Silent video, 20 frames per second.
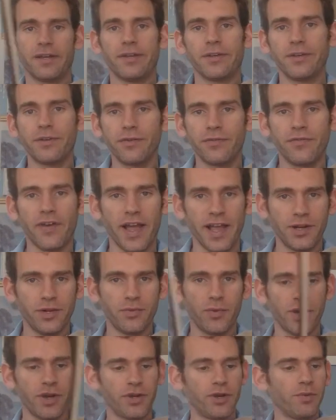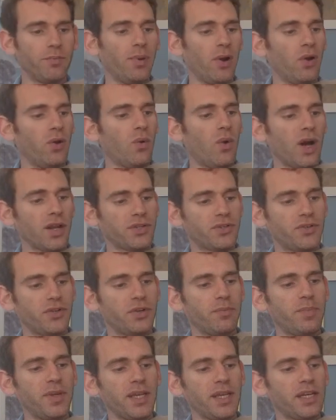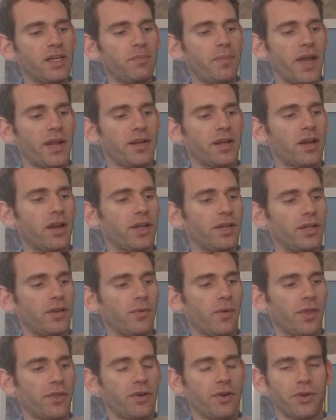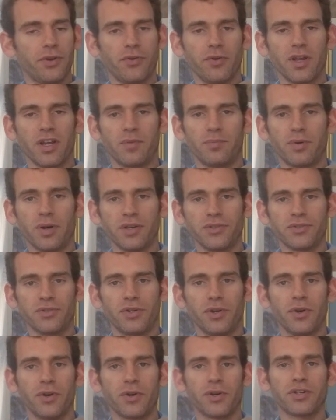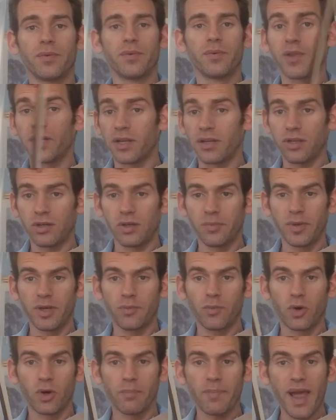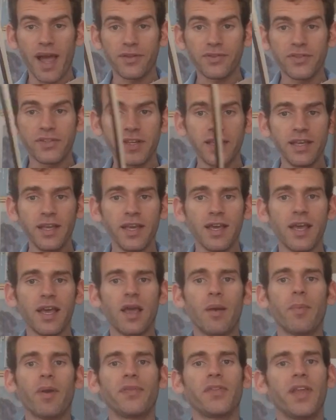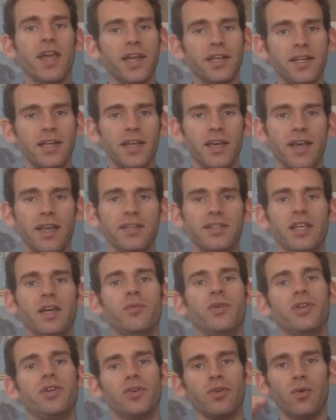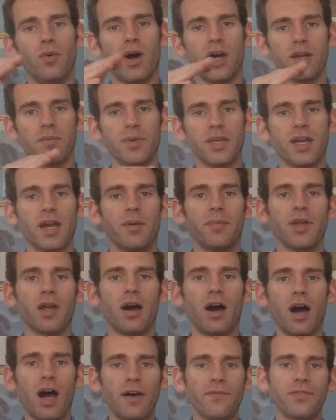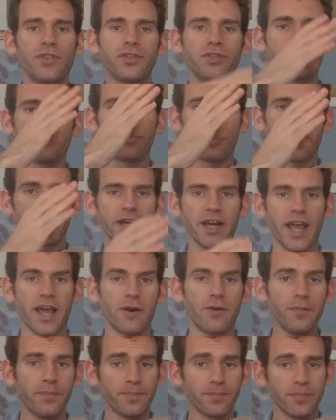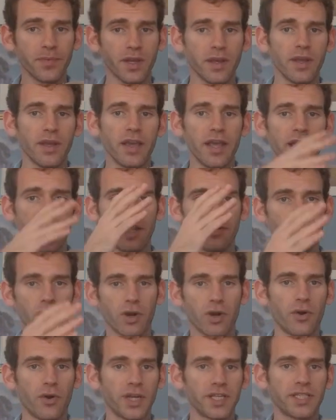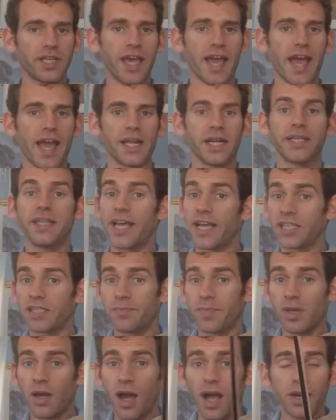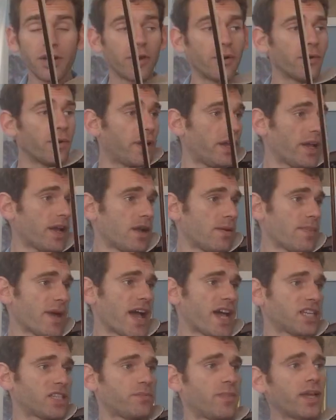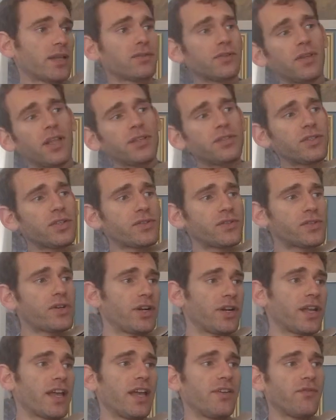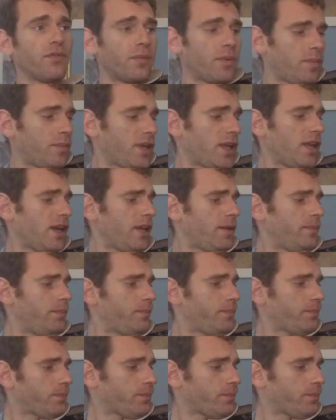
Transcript: you'll find where your bow wants you to be depending on whether you're doing a brush stroke or something a little bit more bouncy. But the idea is that we do want to be coming off the string now, and we're going to add in that spiccato aspect. So let's just start again from the beginning,